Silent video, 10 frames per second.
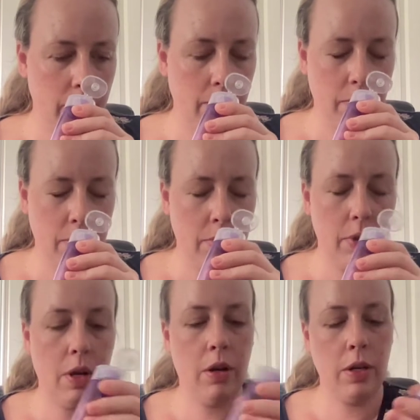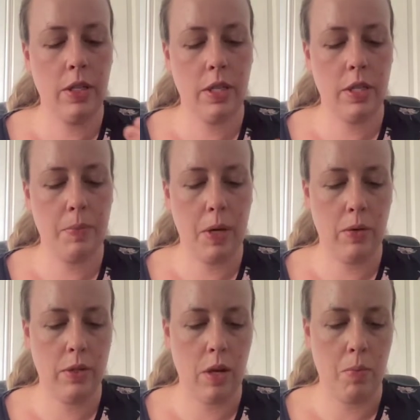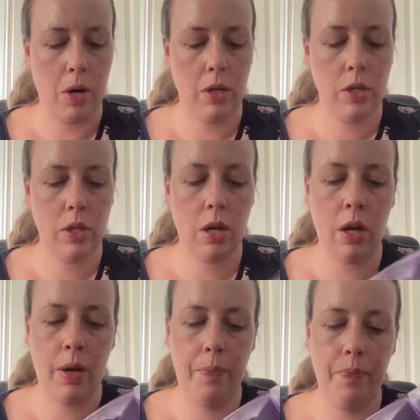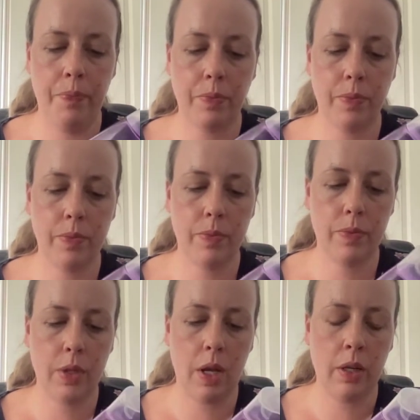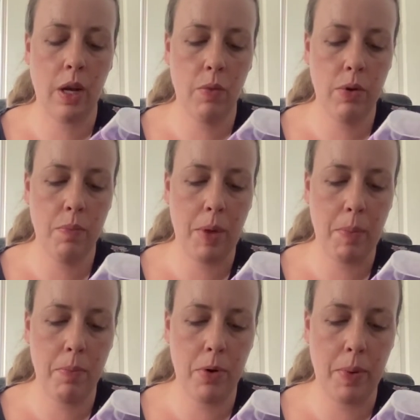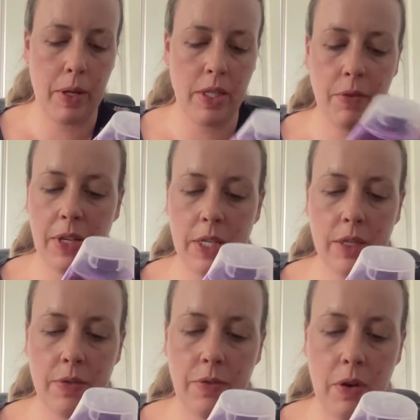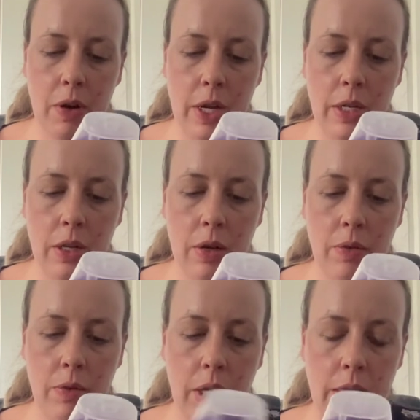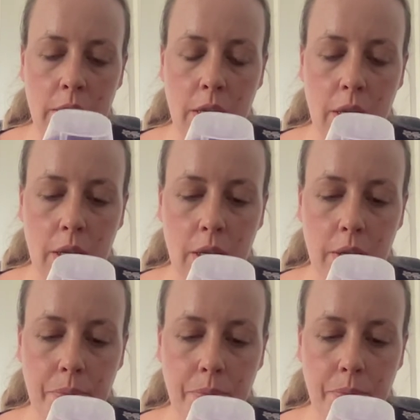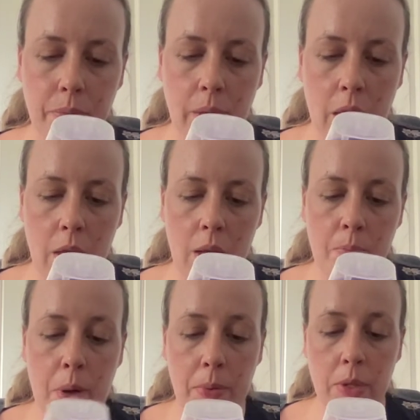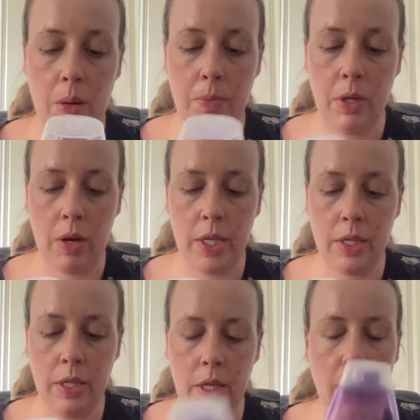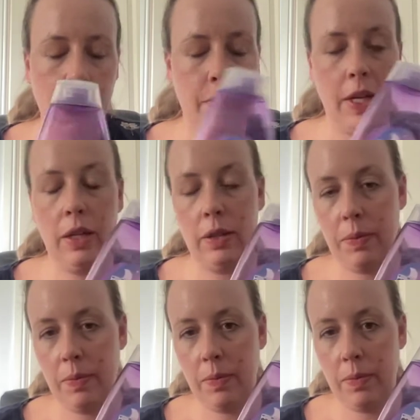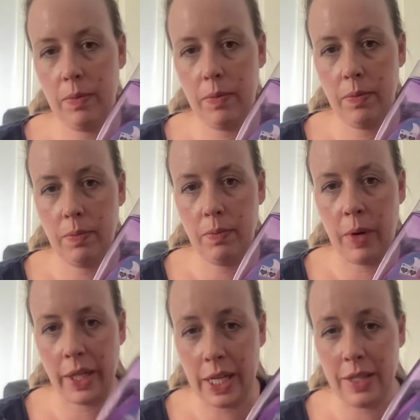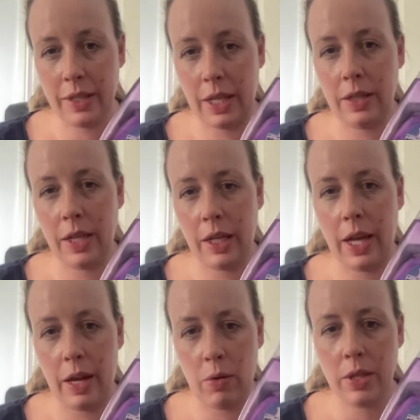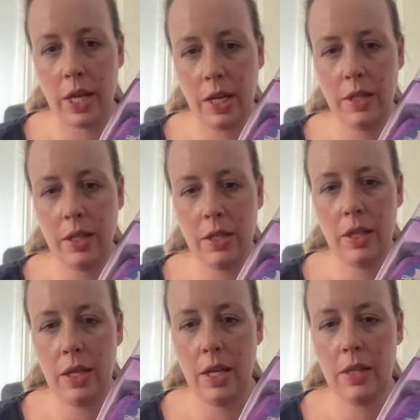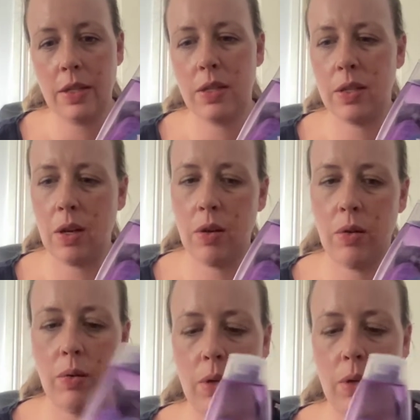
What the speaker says: Can't notice the smell so much. I can't really remember about this. I think it's fine. You know, it's bubbles up nicely. I think my kid's skin can get irritated to this, so